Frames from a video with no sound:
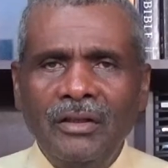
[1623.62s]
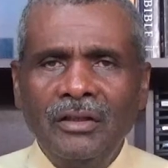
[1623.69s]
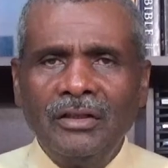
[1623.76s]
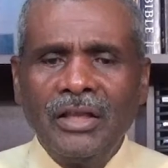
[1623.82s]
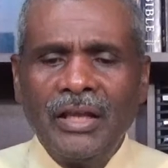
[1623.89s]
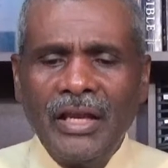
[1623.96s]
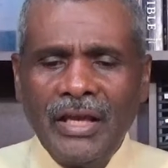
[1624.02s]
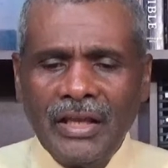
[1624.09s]

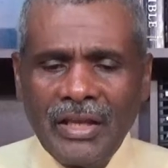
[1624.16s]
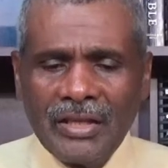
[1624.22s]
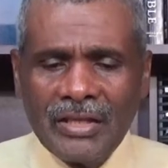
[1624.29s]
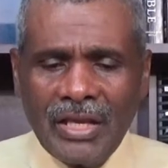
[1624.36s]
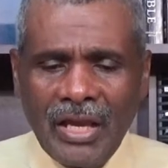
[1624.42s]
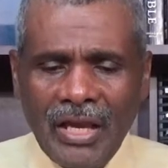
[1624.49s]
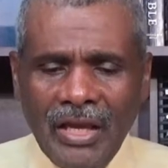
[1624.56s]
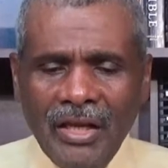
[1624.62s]
that has
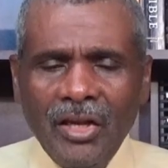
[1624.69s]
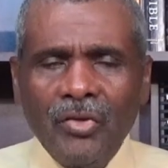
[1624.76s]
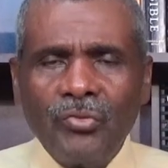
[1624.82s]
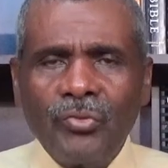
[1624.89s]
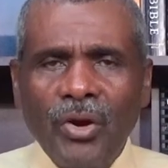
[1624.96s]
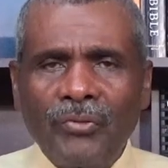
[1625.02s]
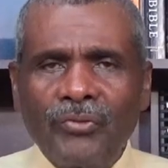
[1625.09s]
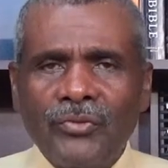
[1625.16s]
any
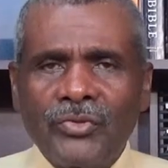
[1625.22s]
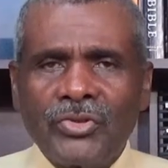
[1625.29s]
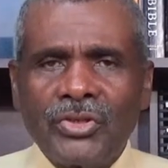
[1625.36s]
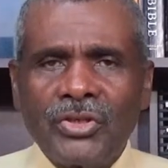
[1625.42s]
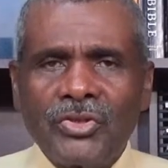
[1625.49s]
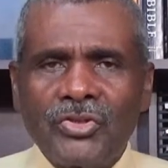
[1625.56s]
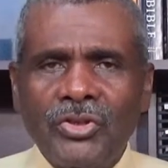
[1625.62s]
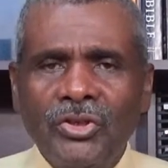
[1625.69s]

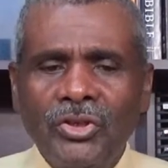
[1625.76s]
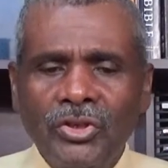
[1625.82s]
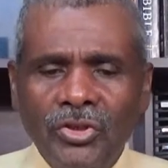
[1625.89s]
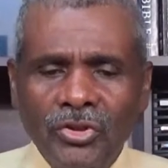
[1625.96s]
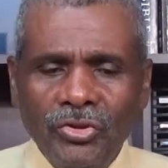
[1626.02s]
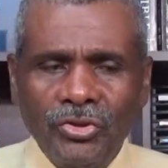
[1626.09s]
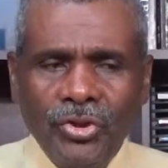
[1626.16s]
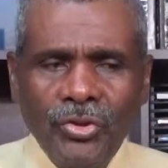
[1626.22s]
references
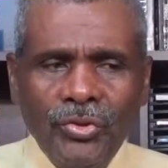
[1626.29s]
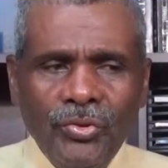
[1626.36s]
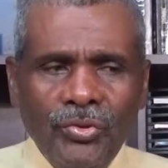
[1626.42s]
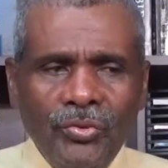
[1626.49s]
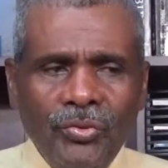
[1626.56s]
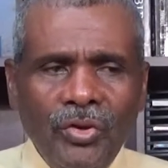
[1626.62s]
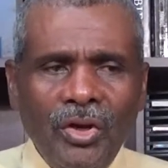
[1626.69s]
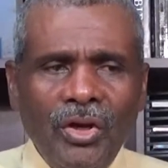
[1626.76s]

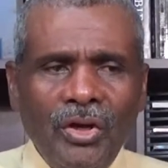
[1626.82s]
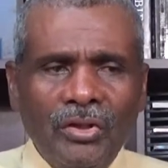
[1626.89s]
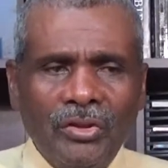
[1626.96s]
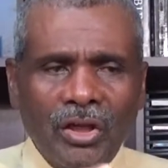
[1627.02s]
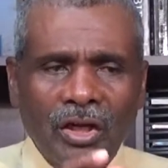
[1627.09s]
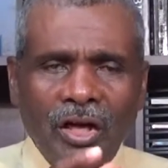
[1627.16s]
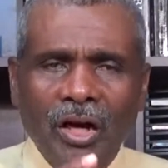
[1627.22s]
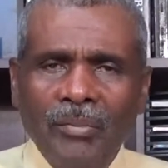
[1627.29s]
to
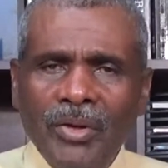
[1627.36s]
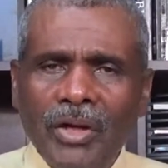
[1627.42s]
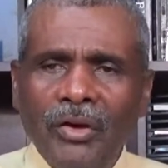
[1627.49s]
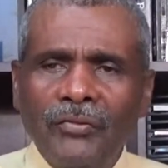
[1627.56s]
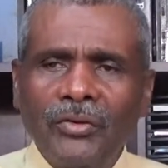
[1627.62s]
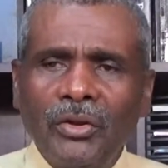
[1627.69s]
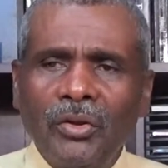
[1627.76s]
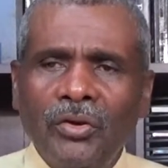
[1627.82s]
the coming
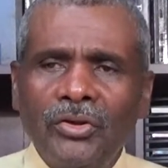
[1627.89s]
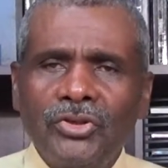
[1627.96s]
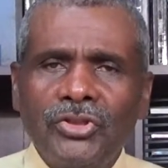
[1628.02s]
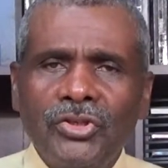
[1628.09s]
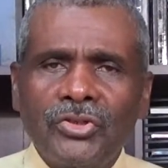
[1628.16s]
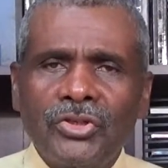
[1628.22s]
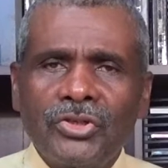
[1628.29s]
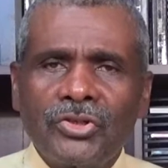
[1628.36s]
of the Lord
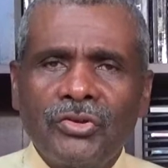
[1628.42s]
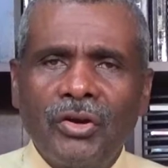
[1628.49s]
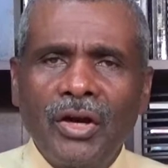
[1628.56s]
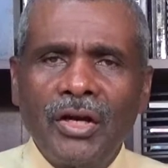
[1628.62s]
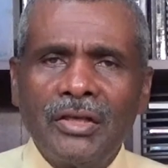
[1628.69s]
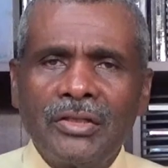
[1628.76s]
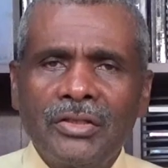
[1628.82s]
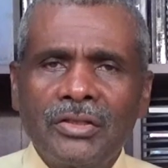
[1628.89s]
Jesus
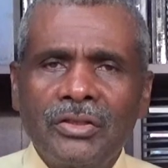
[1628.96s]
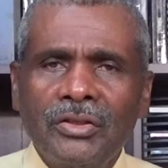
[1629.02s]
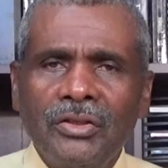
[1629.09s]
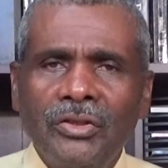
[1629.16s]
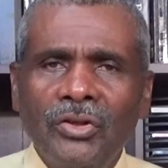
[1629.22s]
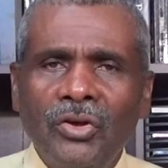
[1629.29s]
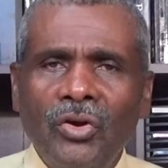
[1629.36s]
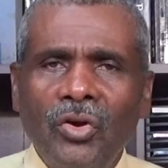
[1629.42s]
Christ
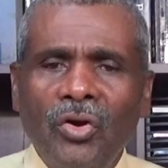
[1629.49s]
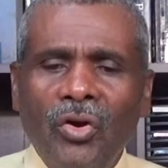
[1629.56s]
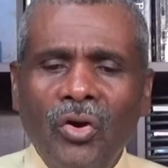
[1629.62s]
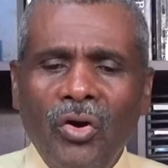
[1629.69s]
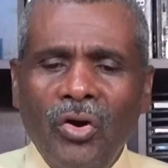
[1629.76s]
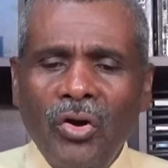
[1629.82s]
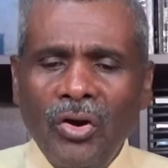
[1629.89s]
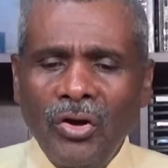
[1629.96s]

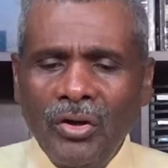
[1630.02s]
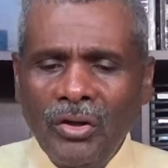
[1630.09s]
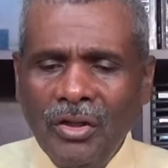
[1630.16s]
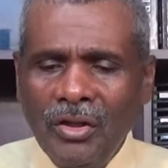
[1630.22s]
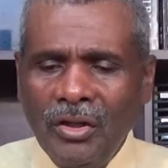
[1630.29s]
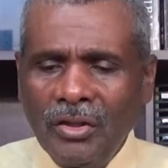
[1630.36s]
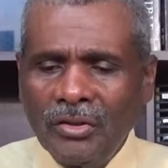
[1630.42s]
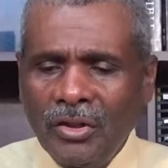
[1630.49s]
or
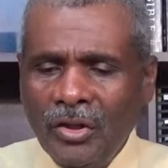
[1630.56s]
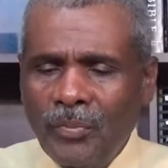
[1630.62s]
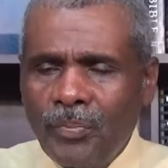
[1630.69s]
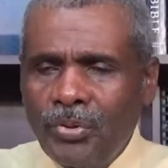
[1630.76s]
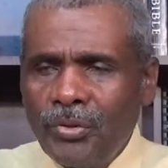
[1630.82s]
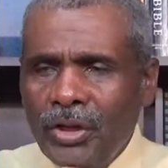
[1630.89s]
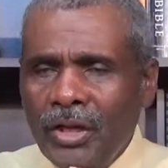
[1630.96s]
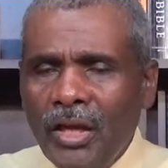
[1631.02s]
the
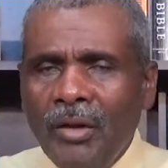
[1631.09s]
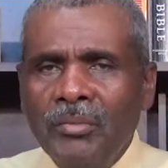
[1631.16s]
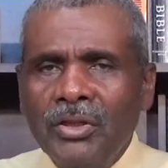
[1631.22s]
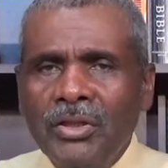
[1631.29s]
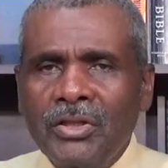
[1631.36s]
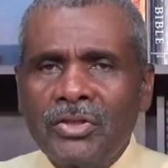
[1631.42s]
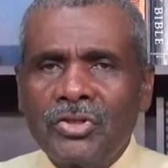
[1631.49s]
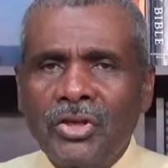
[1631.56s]

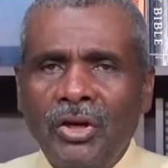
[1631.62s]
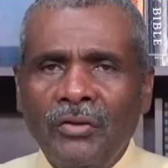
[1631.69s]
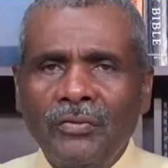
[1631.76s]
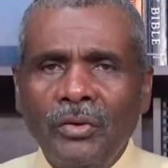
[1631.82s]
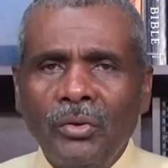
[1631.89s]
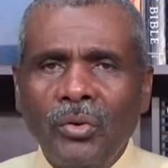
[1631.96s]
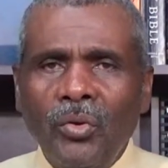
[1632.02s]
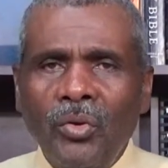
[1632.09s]
preeminence of
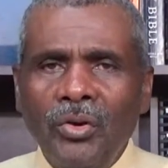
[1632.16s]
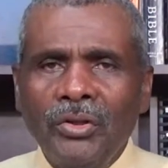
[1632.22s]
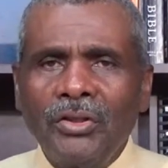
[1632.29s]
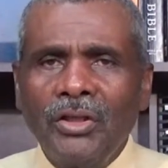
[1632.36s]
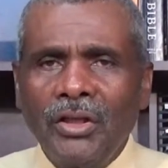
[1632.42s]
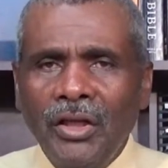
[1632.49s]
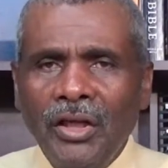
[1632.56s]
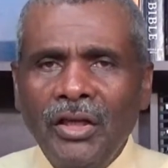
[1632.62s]
the Lord
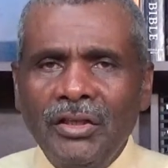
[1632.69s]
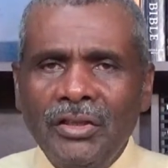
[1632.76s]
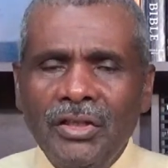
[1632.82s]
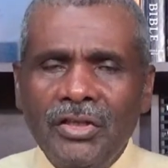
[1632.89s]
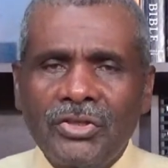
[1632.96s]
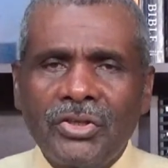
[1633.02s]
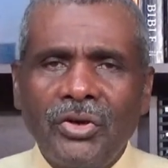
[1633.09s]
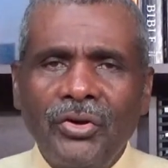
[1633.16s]
in
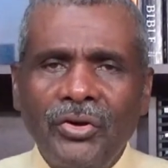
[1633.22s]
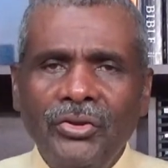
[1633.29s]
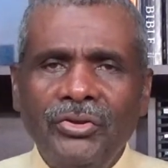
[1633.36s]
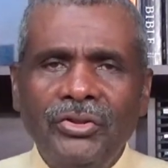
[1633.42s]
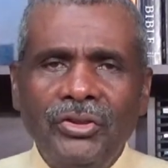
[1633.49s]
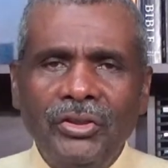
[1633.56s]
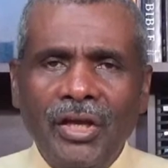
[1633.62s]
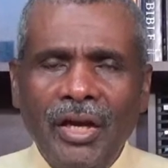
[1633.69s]
this earth
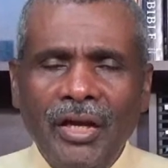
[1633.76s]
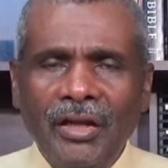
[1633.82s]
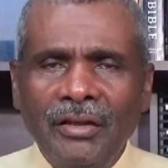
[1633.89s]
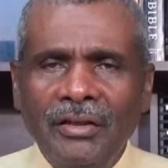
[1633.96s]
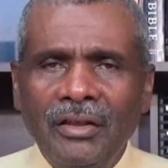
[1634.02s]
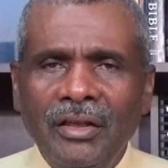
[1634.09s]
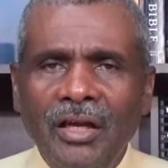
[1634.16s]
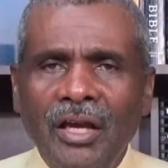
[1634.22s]
today.
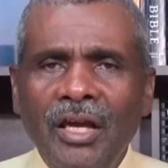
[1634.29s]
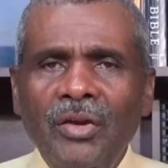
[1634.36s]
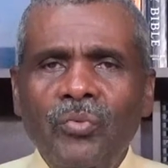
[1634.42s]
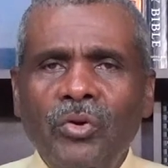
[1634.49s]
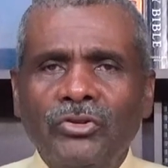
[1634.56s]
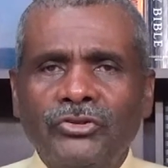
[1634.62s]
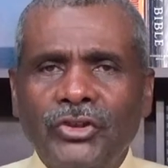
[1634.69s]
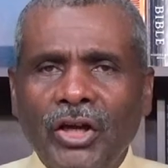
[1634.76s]
He
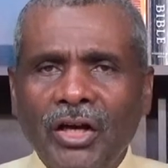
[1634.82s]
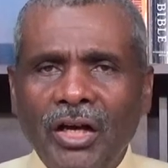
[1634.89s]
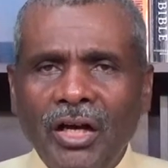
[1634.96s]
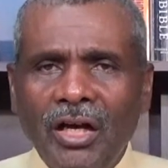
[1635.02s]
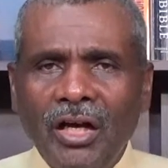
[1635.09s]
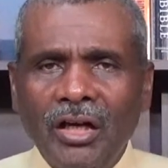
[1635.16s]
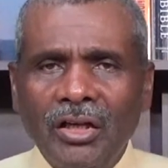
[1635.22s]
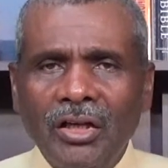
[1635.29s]
wants to
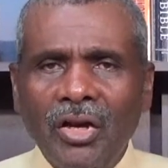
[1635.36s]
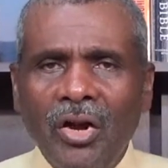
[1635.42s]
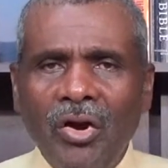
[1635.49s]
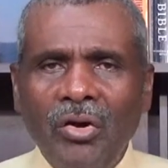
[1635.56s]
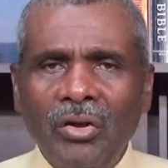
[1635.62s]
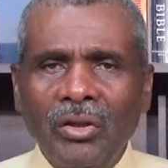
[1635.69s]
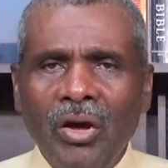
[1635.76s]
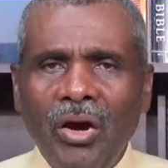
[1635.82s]
cut it
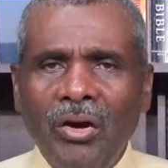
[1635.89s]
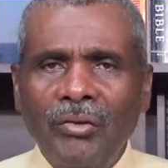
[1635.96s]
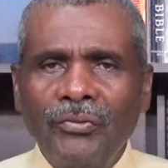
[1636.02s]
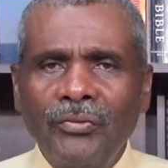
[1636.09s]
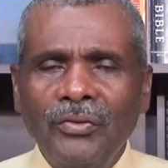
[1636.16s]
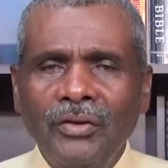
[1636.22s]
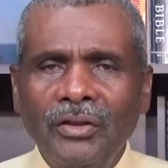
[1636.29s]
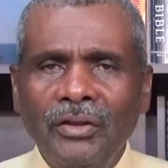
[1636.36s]
all off.